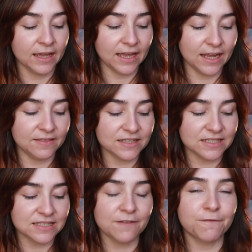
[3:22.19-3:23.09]
This
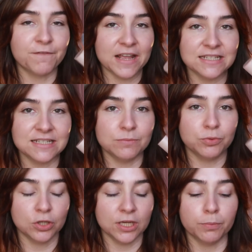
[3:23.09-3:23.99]
is the Fenty
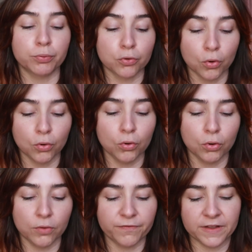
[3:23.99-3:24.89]
Beauty
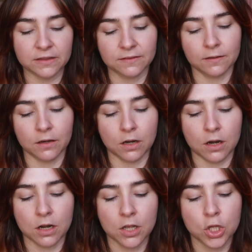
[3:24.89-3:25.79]
Pro
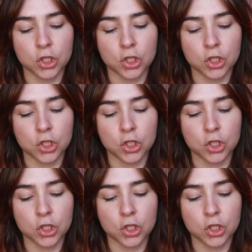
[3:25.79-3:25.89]
Filter